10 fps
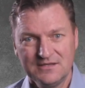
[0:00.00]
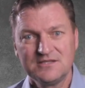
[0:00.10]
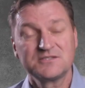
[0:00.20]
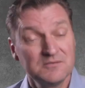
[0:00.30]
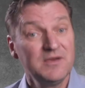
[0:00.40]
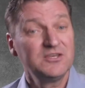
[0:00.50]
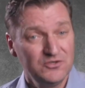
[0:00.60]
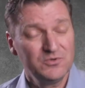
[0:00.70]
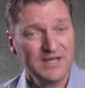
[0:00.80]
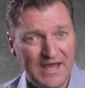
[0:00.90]
This can make
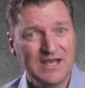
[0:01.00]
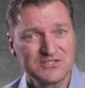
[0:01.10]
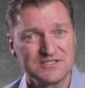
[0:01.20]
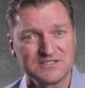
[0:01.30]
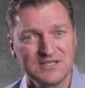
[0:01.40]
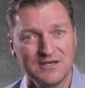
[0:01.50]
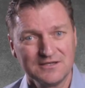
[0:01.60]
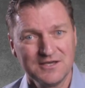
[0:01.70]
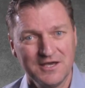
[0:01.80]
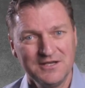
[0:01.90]
you really anxious,
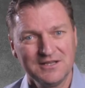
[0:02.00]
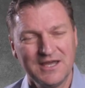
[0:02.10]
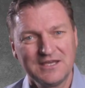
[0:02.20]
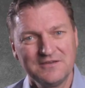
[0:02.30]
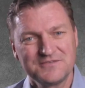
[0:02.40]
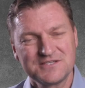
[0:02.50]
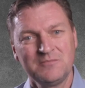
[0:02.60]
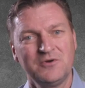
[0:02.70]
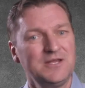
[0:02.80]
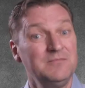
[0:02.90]
can't it? Like if
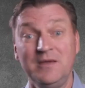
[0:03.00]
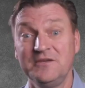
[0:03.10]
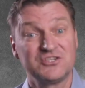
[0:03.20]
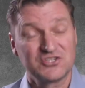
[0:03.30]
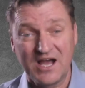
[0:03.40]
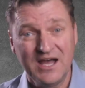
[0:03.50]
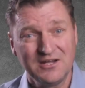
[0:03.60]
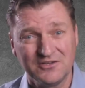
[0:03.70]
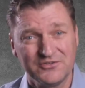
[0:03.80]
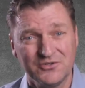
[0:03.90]
somebody, maybe a
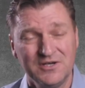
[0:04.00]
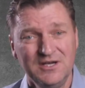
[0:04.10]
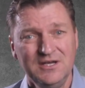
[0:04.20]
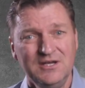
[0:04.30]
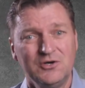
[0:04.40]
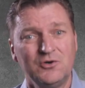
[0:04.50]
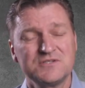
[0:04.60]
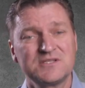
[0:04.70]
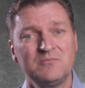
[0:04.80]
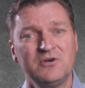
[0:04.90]
child or
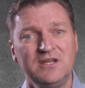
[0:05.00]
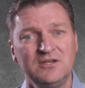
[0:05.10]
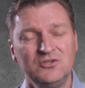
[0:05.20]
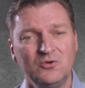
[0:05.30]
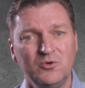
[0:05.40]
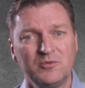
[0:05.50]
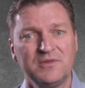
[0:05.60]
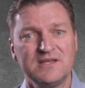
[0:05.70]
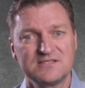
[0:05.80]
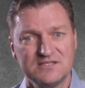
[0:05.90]
somebody in your
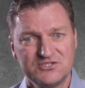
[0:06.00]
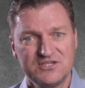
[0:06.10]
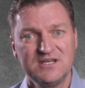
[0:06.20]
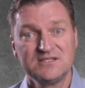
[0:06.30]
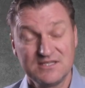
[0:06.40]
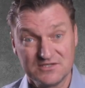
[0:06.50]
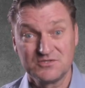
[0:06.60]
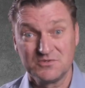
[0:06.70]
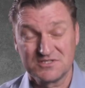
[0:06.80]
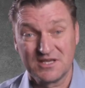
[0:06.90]
workplace shares their
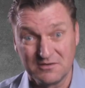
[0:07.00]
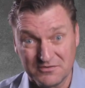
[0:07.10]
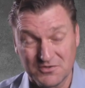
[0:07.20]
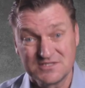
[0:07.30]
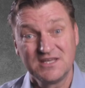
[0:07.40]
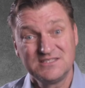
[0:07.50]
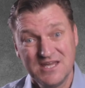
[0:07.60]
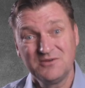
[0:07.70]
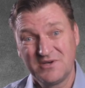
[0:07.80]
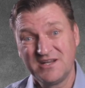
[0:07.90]
suicidal thoughts, they
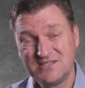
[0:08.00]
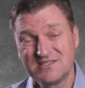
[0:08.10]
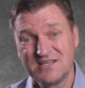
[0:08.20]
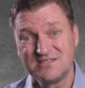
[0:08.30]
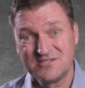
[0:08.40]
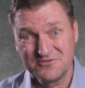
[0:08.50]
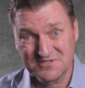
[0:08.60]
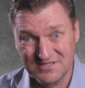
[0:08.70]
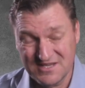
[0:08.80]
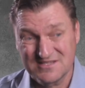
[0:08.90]
take what I just said
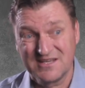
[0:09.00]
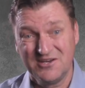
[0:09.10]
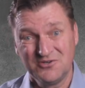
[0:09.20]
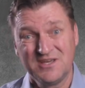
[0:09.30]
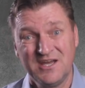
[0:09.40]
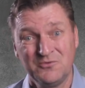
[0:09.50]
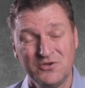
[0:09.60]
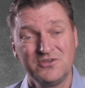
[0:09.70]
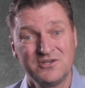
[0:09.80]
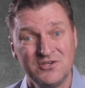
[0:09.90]
seriously and they say, okay, I
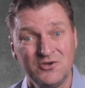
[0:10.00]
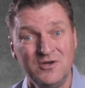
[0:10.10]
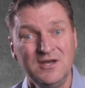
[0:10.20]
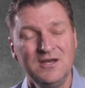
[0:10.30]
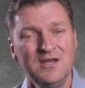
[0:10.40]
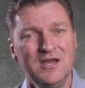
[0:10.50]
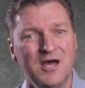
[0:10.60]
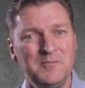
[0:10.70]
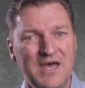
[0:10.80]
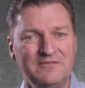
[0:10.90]
want you to know
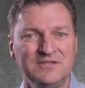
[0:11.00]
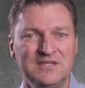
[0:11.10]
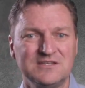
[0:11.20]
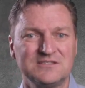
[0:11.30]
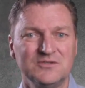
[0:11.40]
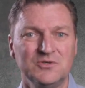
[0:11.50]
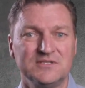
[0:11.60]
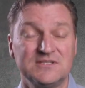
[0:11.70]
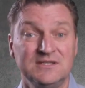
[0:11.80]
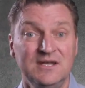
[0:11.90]
I'm having these
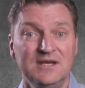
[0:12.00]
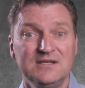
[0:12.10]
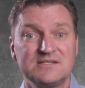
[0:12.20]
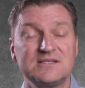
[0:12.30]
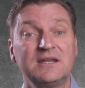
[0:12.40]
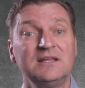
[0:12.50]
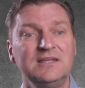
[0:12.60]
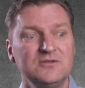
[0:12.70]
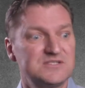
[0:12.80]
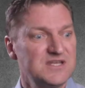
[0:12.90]
thoughts. And
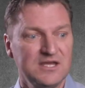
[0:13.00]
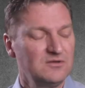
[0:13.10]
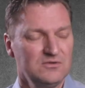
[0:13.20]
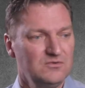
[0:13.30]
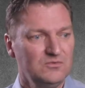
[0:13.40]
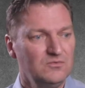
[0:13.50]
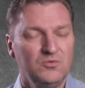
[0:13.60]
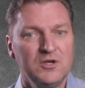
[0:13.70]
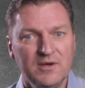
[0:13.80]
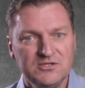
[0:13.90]
suddenly you're saying,
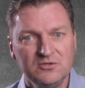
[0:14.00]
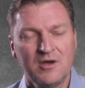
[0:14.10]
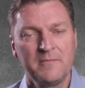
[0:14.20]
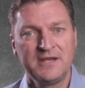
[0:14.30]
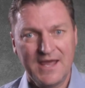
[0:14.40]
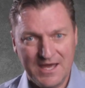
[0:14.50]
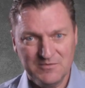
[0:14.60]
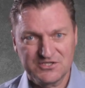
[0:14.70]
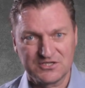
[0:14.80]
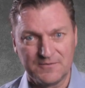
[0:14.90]
what do I do? I'm an
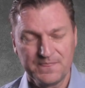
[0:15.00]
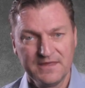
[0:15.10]
amateur.